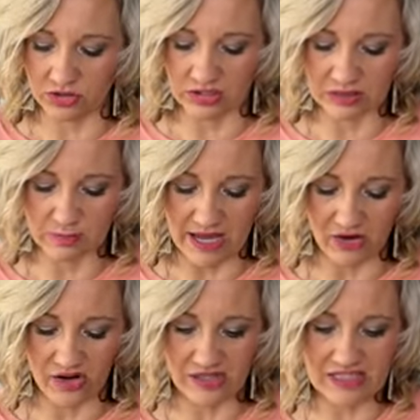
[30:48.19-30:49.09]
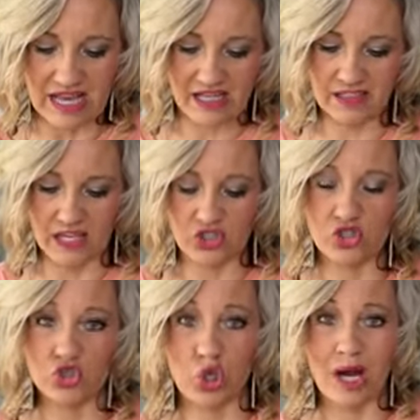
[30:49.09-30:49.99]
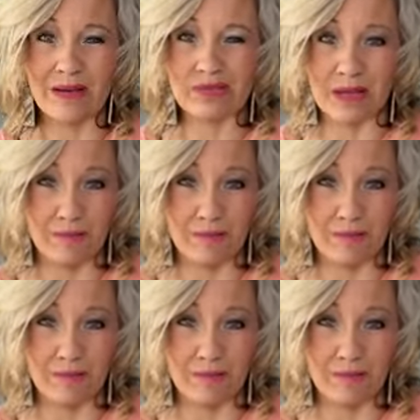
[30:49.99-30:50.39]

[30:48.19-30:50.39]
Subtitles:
to this background is add like stripes,